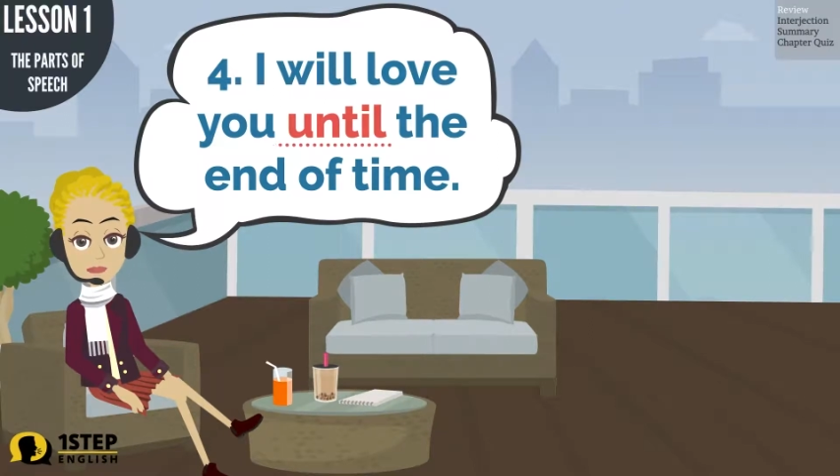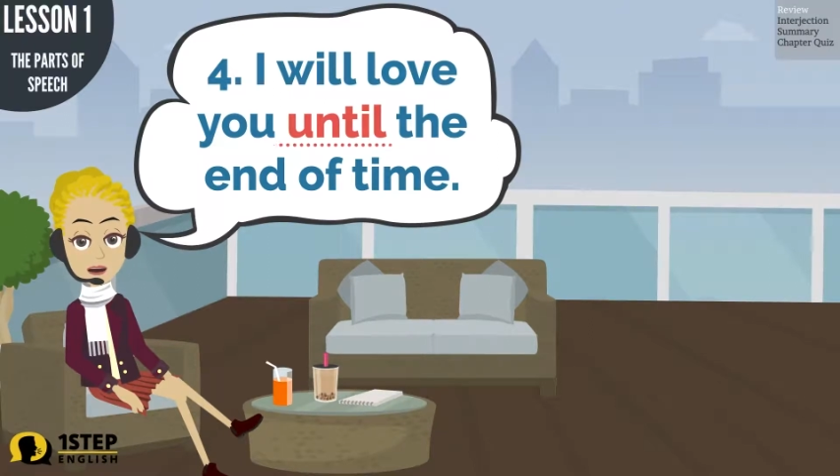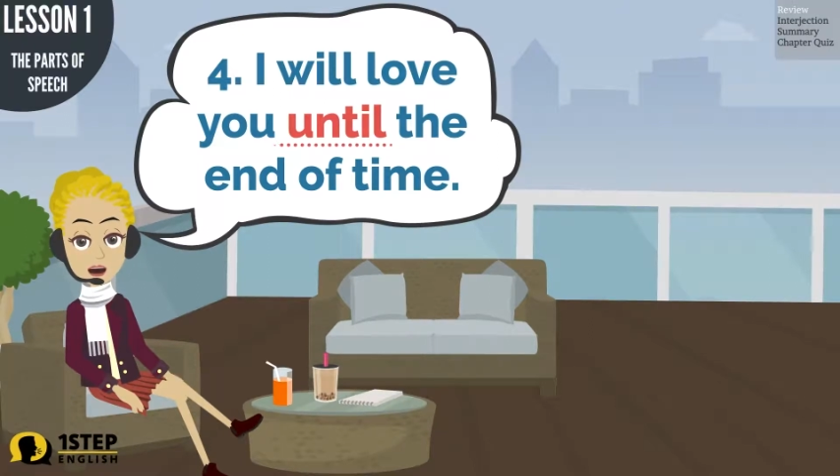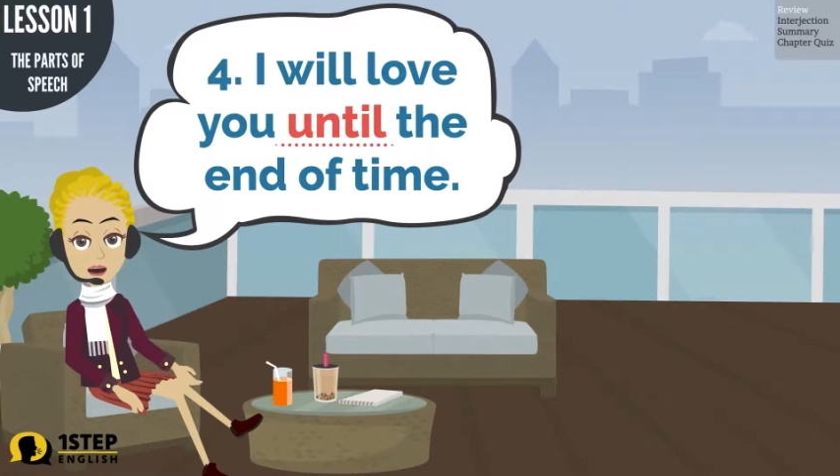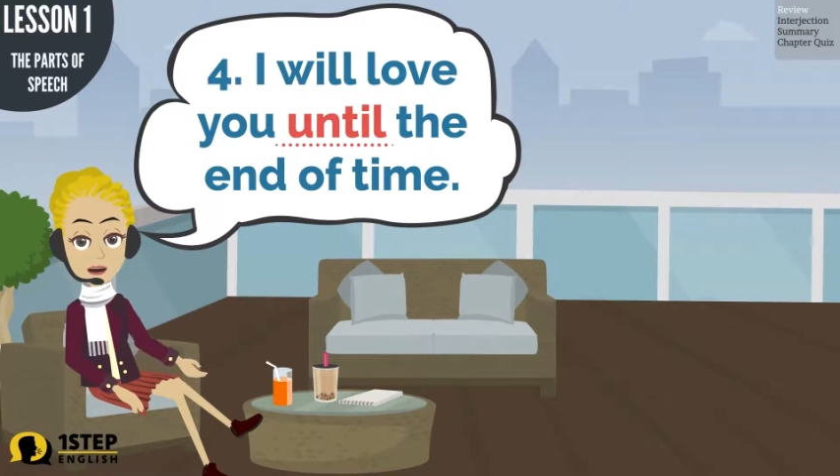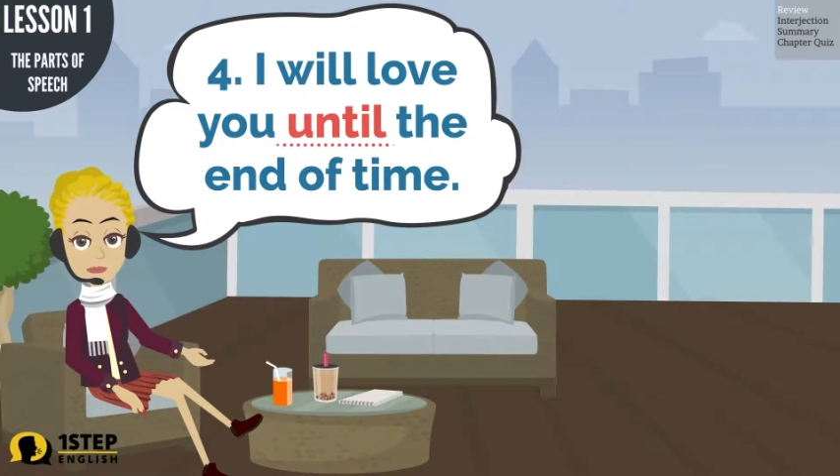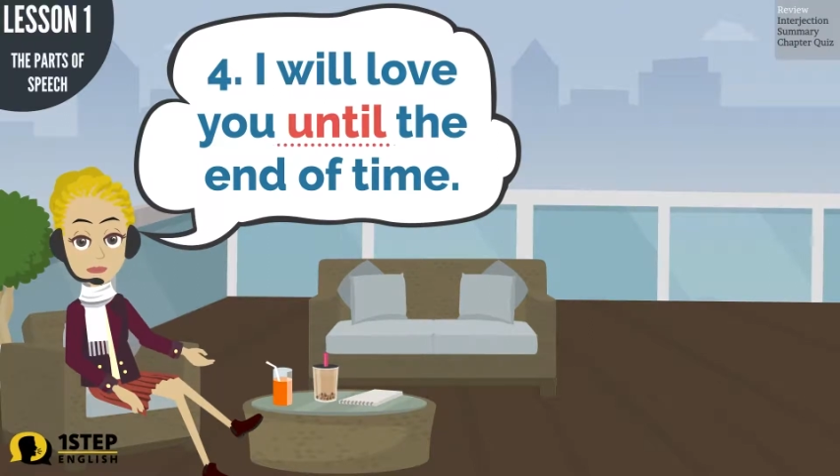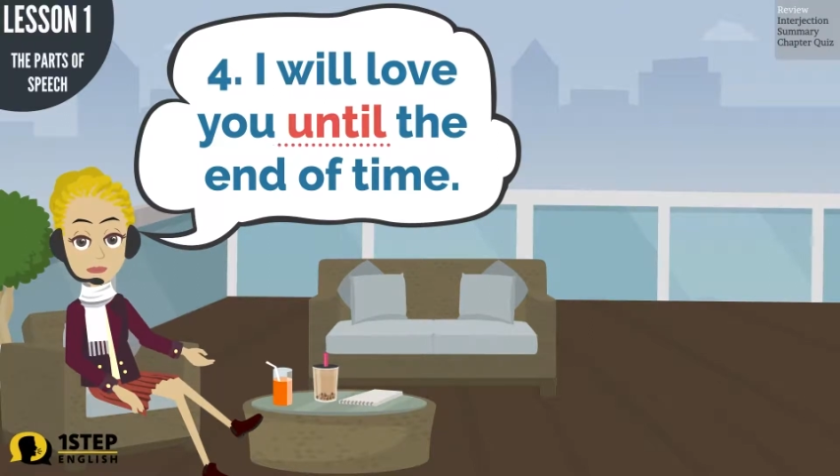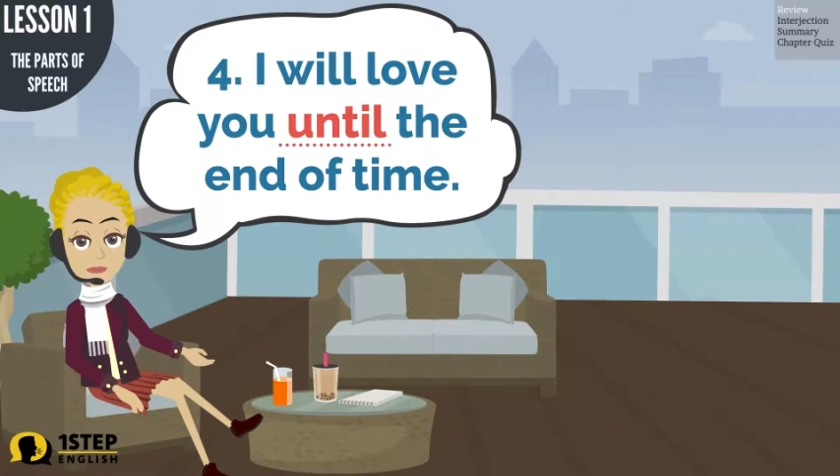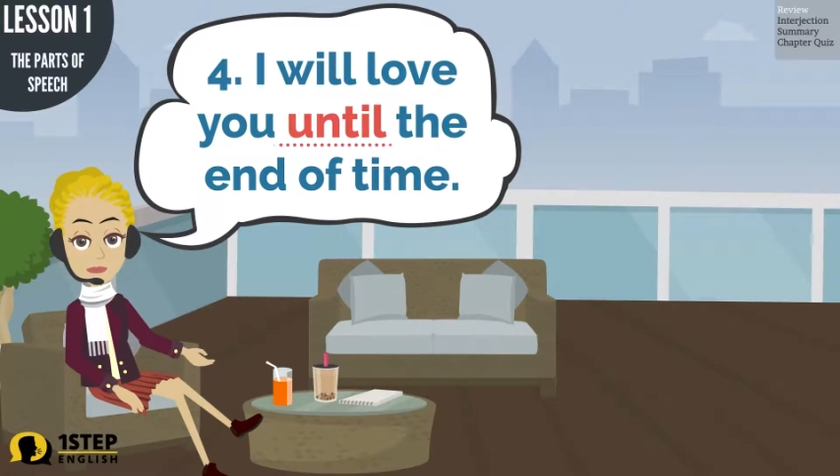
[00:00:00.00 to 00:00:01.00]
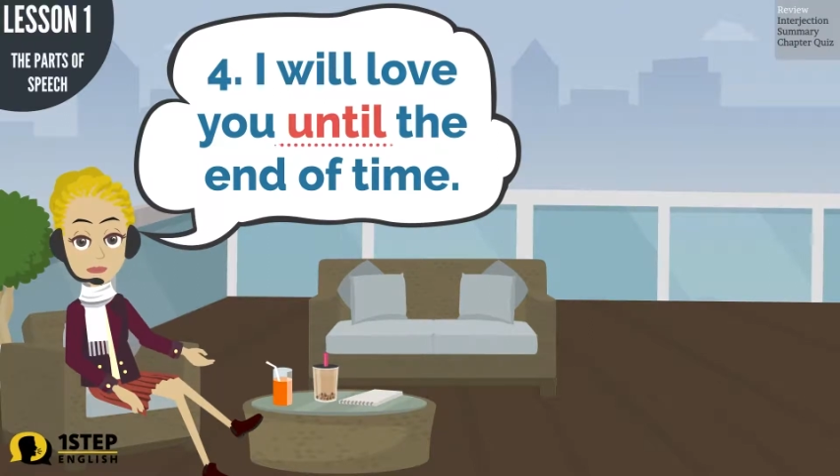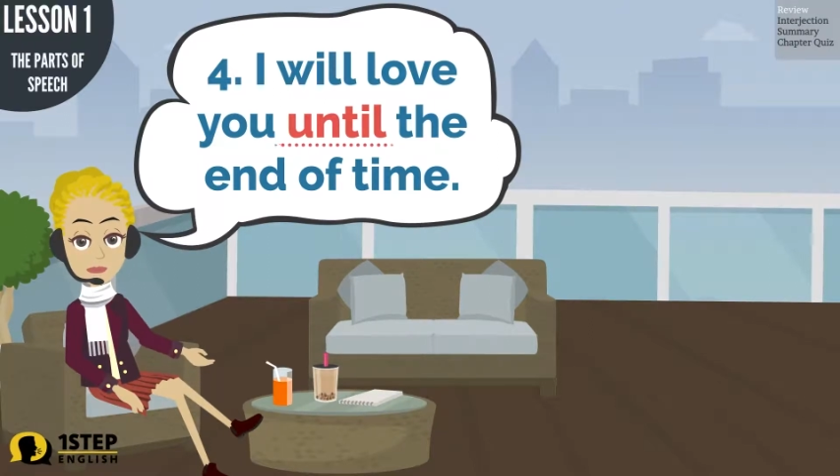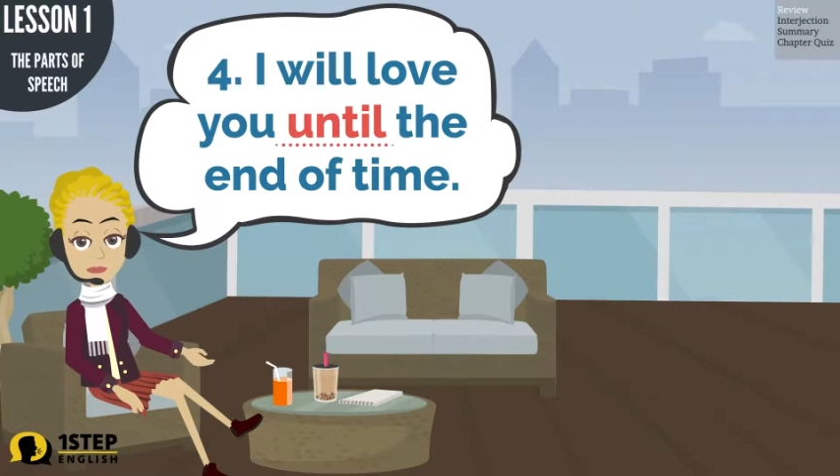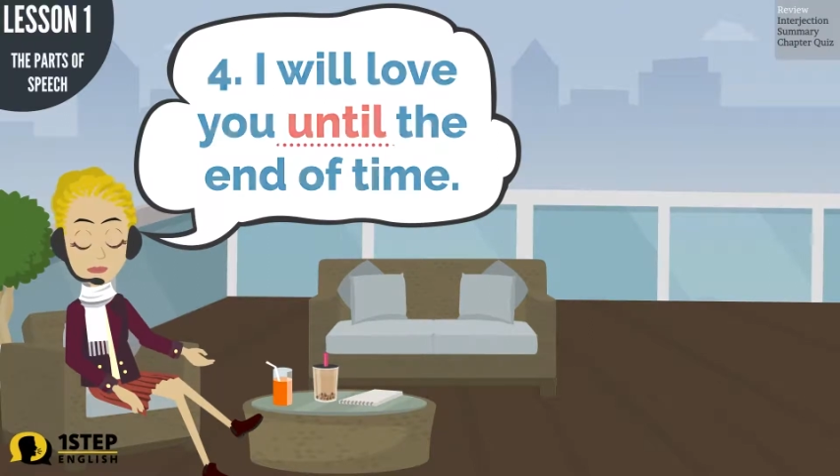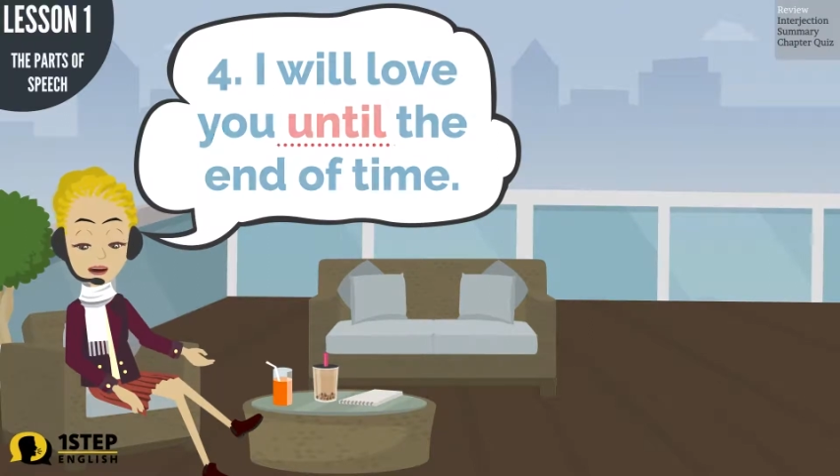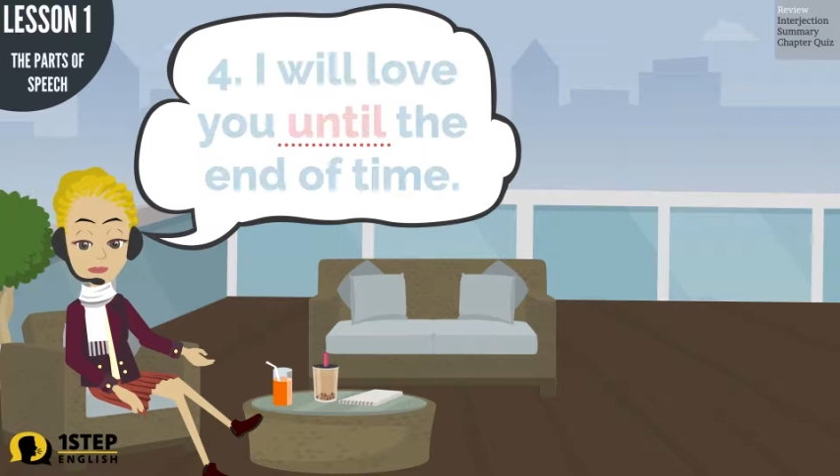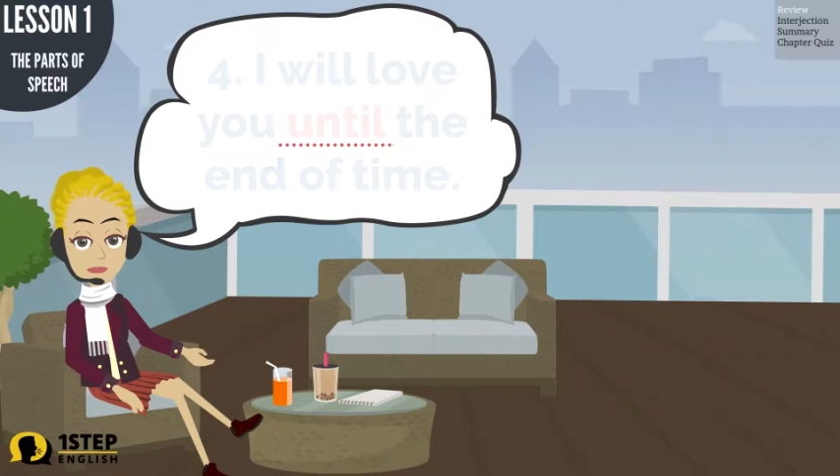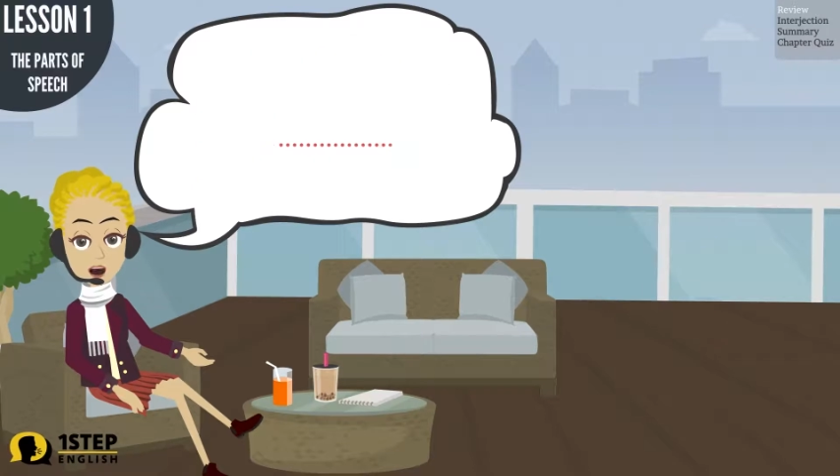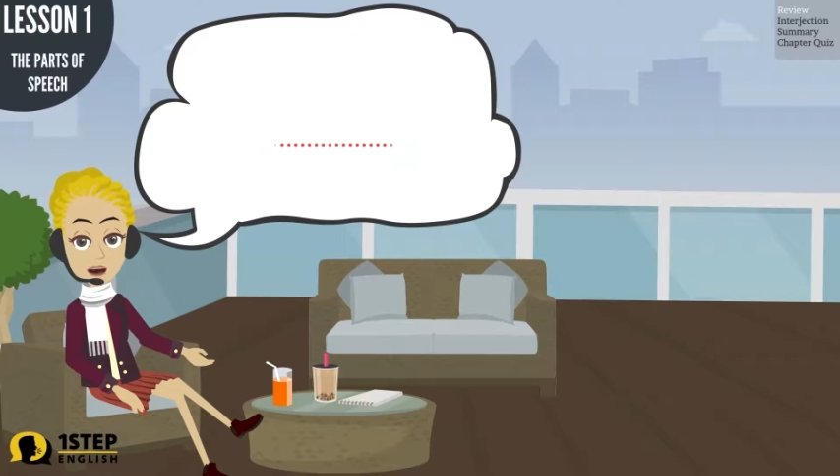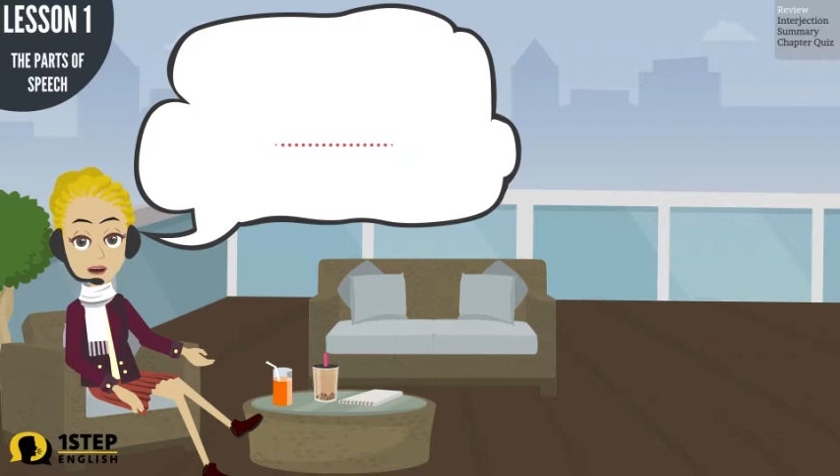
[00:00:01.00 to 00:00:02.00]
time. Until.